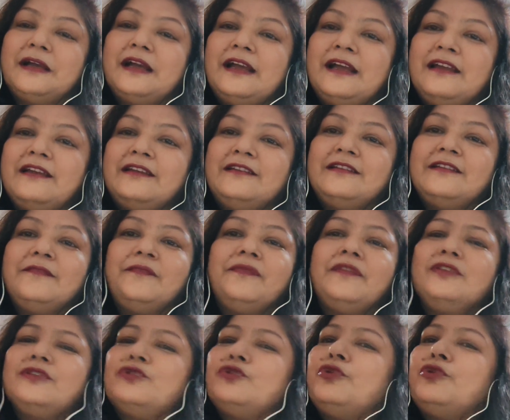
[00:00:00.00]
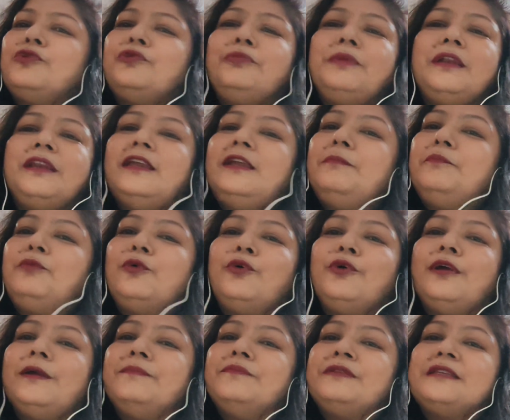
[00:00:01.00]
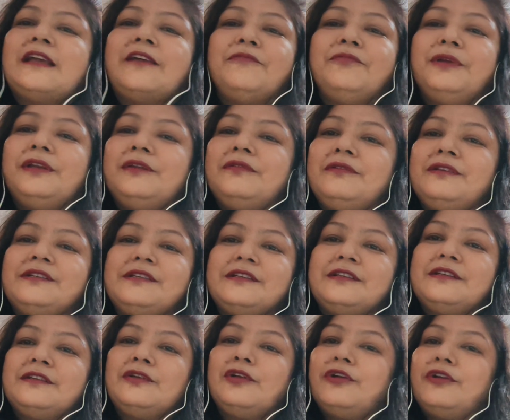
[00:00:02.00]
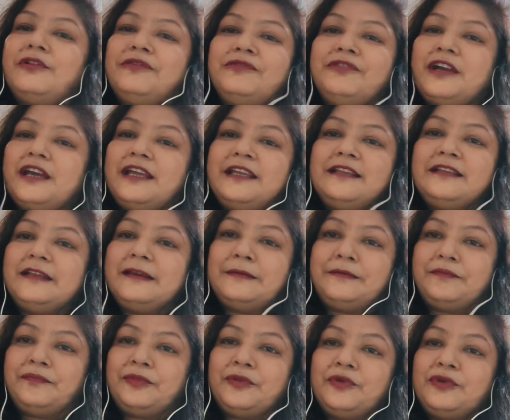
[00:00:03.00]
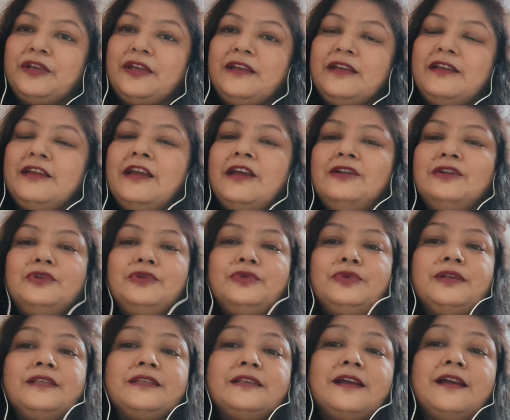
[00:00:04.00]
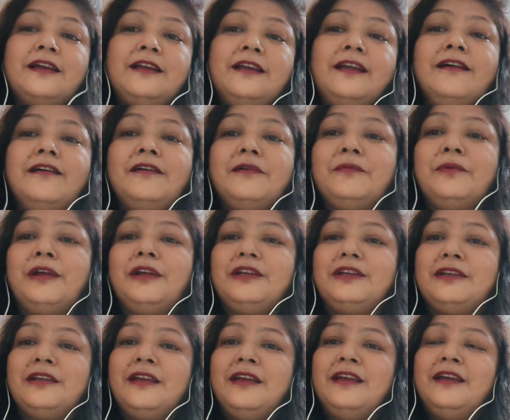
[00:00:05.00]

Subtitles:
and so many poems have been written glorifying them. Okay, to a skylark by